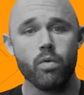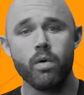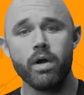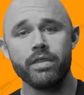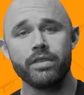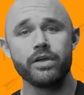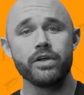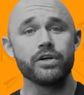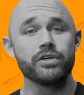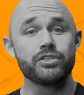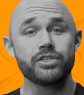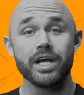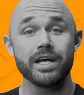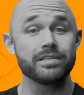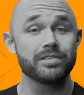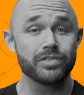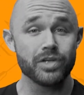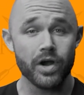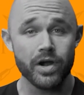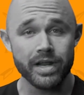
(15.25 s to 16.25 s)
Whether you're
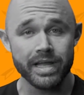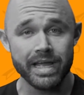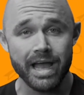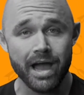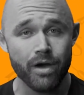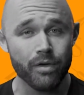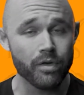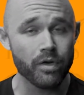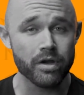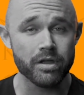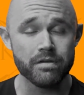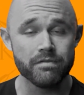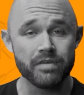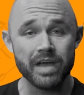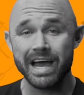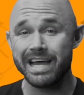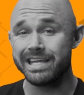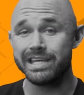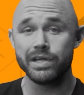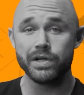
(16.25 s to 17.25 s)
just starting out or you've
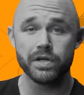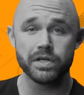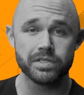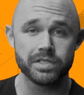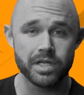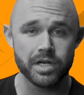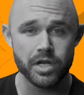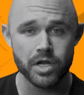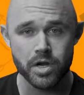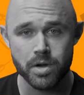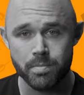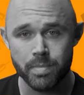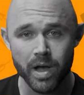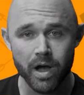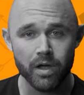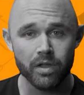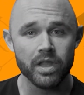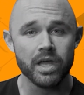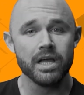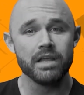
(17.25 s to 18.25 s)
got years under your belt,